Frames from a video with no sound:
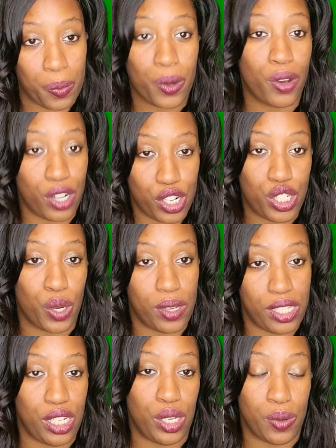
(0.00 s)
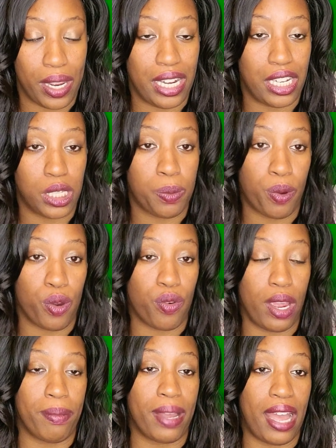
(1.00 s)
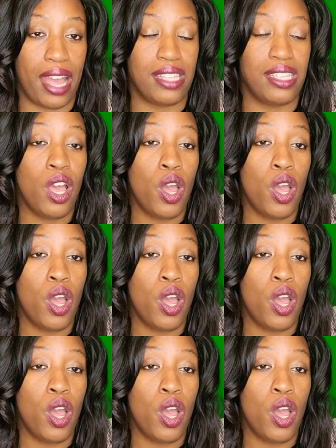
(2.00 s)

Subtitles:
We're going to show it to you in this program, guys.